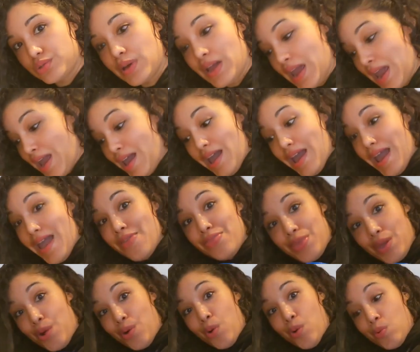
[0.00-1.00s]
you.
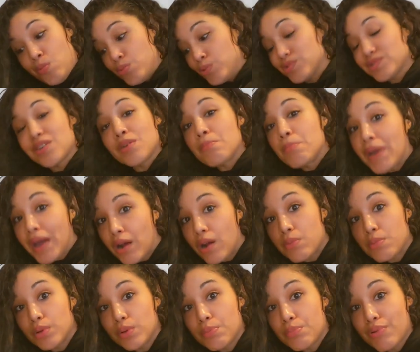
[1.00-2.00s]
And they're almost
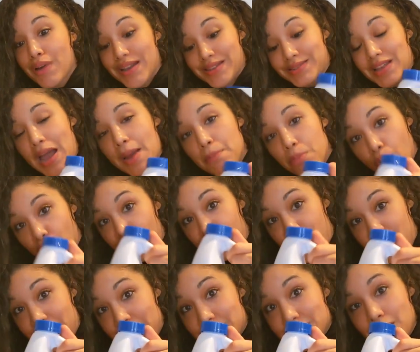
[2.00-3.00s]
comparable in price. I bought
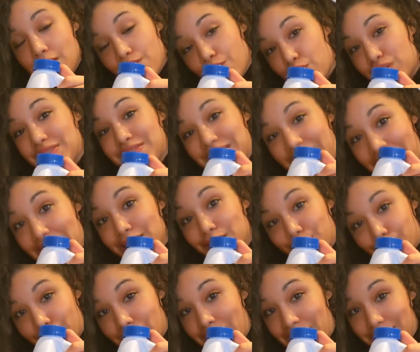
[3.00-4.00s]
this for
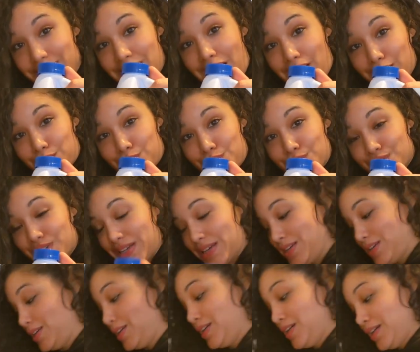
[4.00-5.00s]
$1 at Dollar Tree.
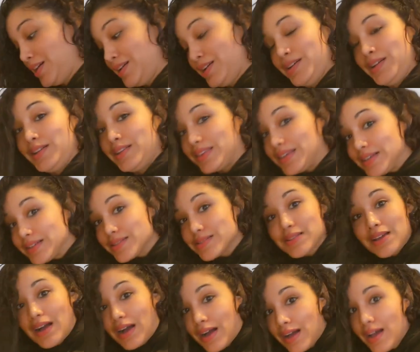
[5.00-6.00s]

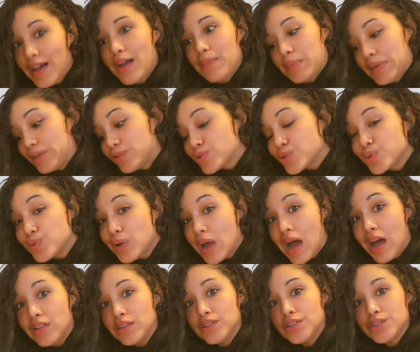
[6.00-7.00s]
This,
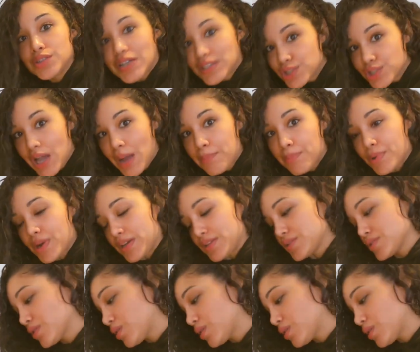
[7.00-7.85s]
$2 at ShopRite.